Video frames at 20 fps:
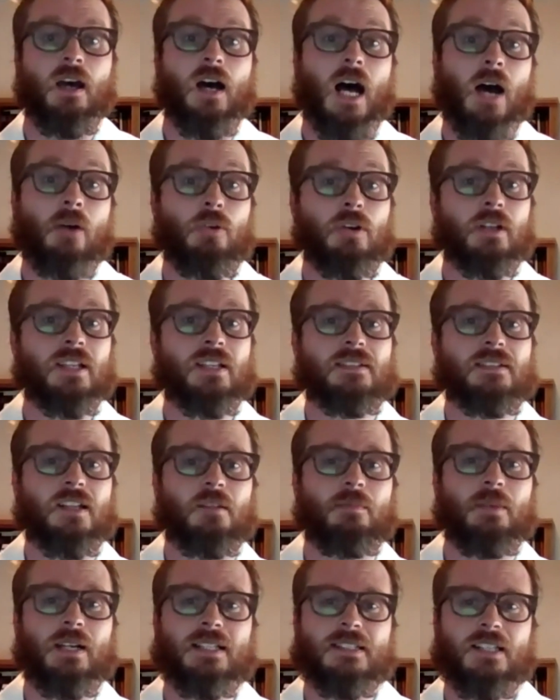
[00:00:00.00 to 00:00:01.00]
I would
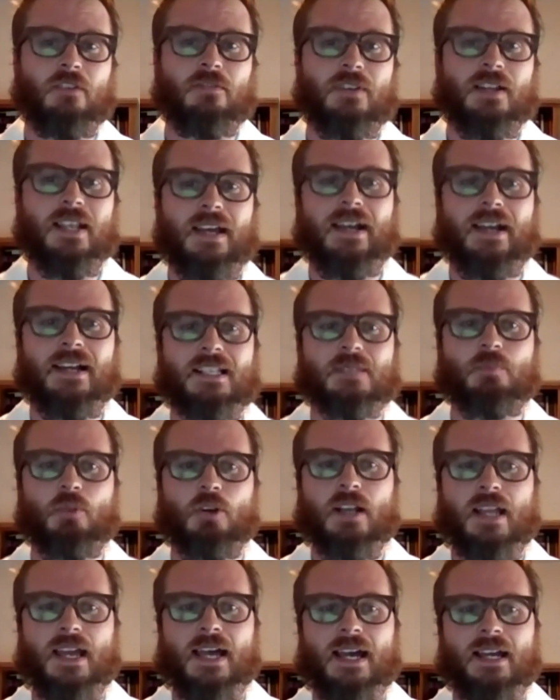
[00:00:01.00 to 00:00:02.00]
consider myself an
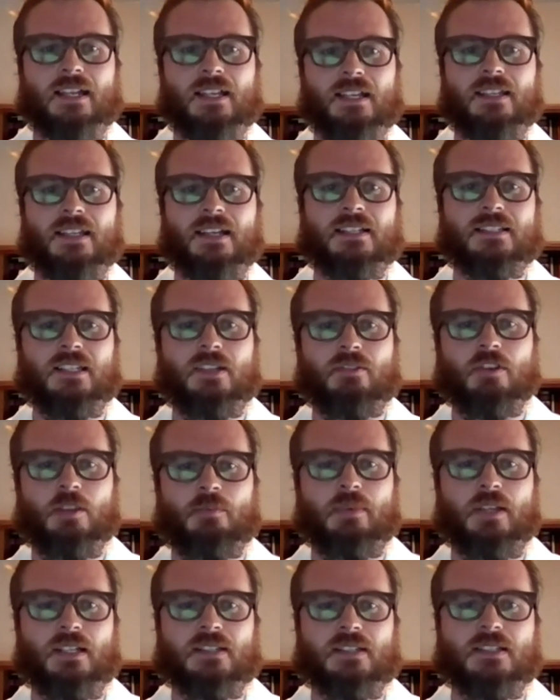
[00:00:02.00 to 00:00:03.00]
expert at connecting
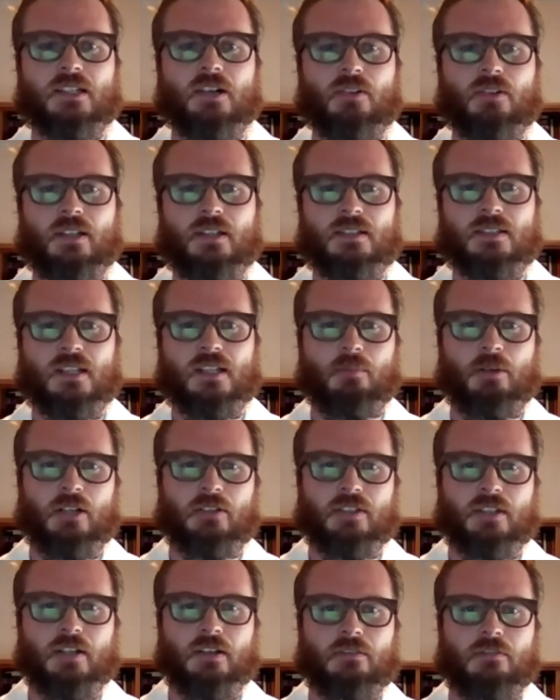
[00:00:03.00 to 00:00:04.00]
with Minnesotans
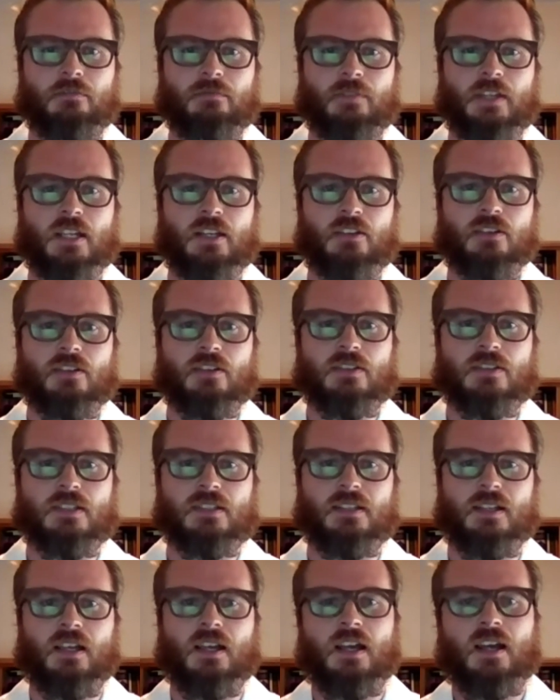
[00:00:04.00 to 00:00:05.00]
about their
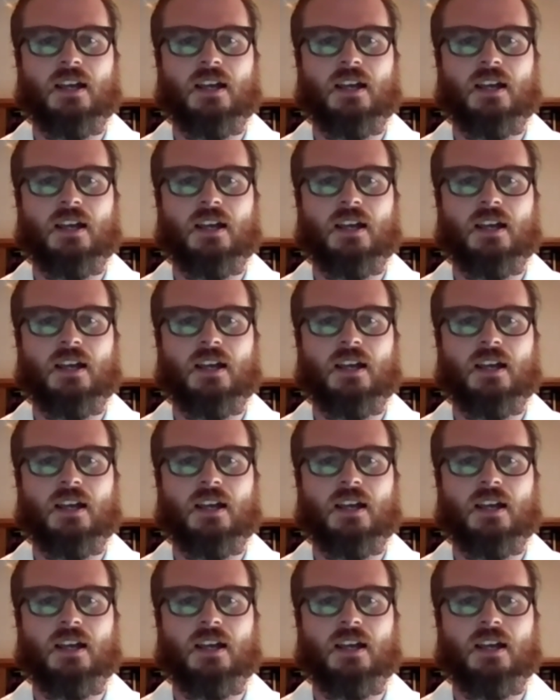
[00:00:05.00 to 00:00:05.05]
fears